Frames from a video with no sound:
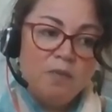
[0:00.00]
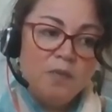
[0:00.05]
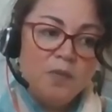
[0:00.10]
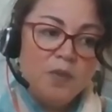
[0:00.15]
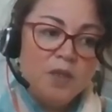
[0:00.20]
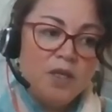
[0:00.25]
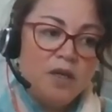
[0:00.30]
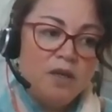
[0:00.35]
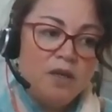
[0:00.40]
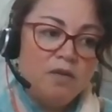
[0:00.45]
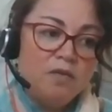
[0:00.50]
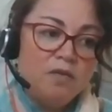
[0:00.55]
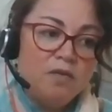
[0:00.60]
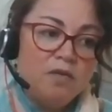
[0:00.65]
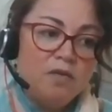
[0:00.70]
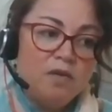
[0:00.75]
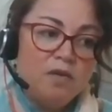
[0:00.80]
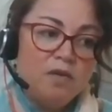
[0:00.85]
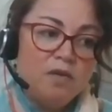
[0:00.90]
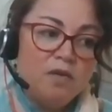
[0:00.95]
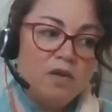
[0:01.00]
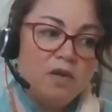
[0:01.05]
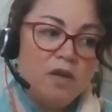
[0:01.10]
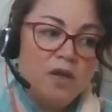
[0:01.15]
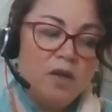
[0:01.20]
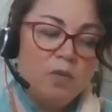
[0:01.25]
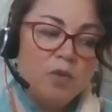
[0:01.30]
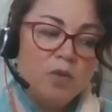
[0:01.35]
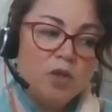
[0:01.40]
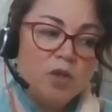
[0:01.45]
So
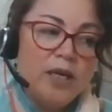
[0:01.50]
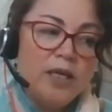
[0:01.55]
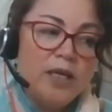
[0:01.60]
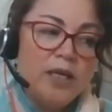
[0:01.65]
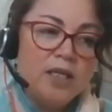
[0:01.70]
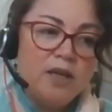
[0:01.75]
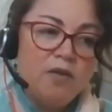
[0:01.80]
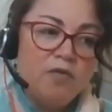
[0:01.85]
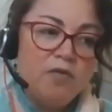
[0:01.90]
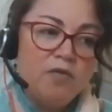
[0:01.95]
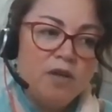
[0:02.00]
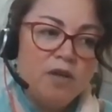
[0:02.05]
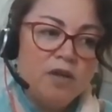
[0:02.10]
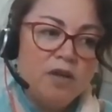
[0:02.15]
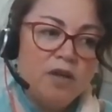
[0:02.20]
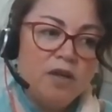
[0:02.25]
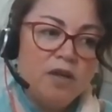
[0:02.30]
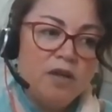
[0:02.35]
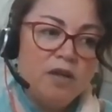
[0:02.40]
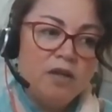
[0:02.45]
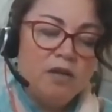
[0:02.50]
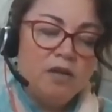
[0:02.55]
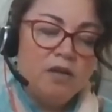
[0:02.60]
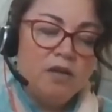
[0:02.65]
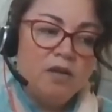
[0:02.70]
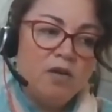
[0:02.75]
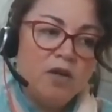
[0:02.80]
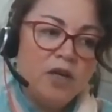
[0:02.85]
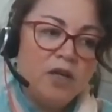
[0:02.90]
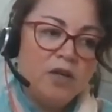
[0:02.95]
it was quite different.
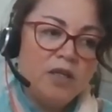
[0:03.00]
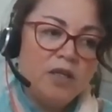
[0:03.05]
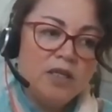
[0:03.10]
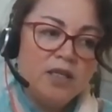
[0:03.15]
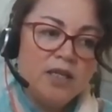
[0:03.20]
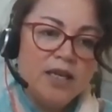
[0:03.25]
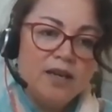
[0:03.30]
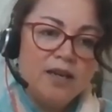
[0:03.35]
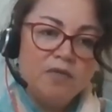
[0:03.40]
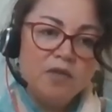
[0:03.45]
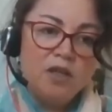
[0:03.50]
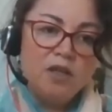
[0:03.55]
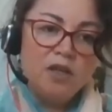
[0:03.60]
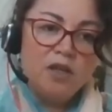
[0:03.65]
Not only did I have to